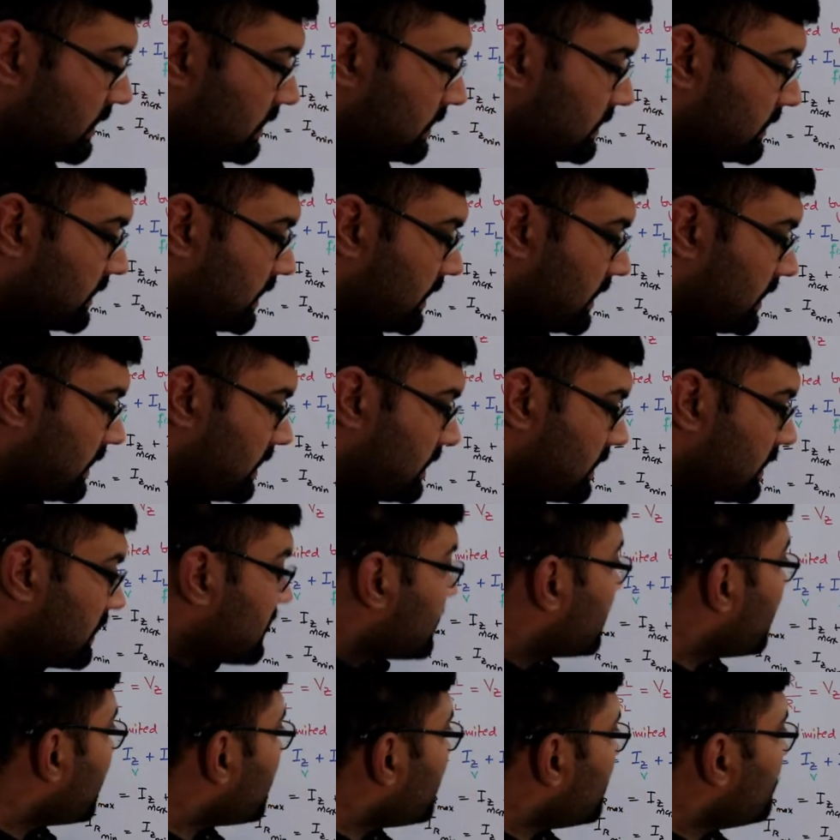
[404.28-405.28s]
the
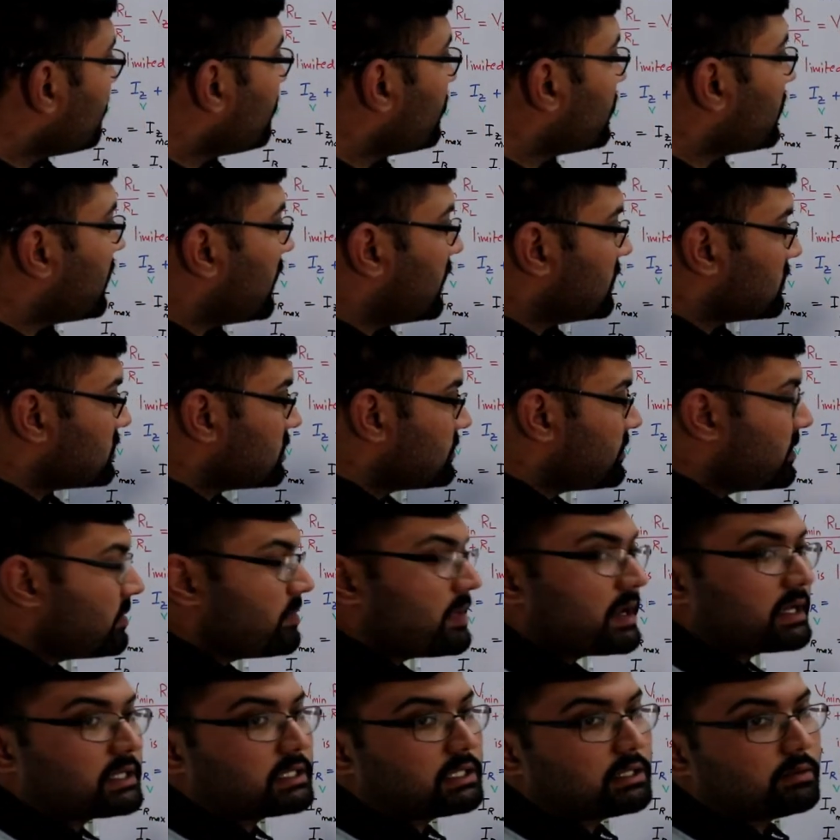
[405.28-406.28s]
current would also be
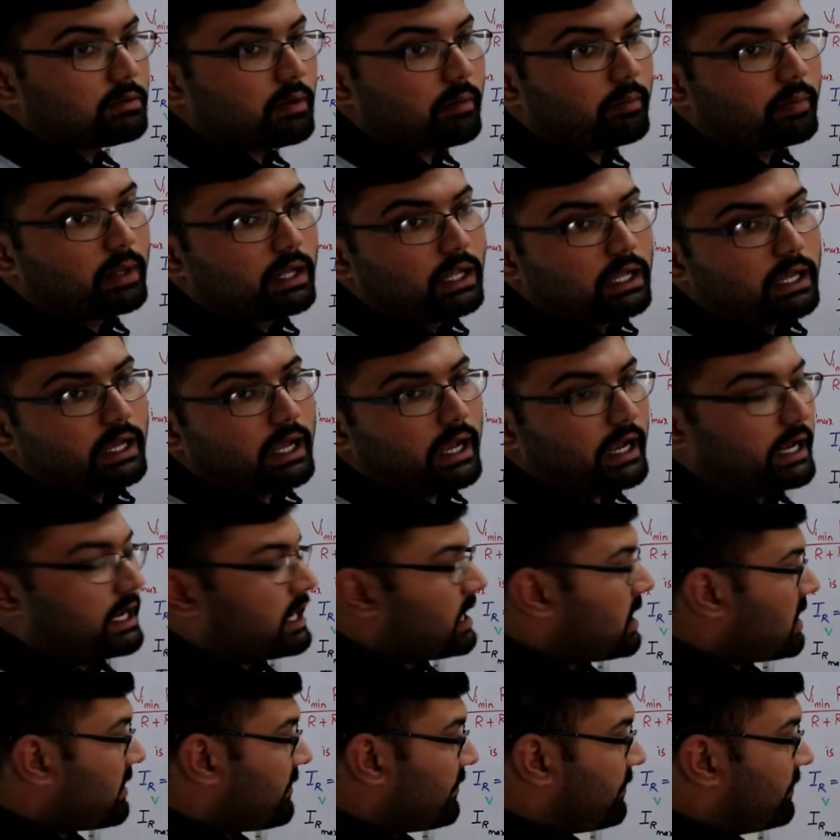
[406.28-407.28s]
maximum and
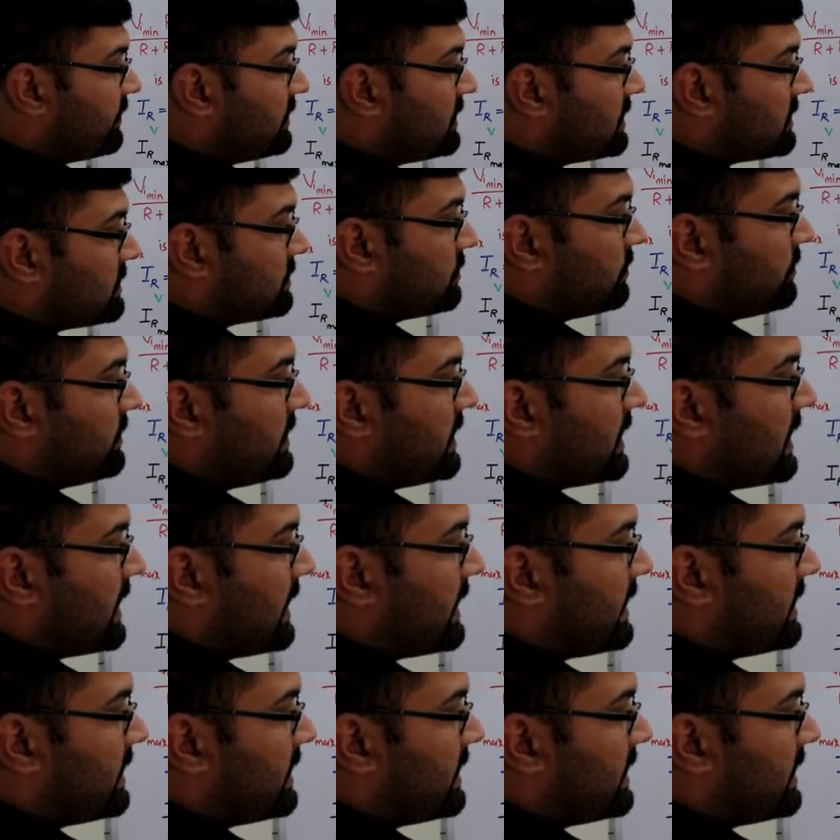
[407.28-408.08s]
if this vi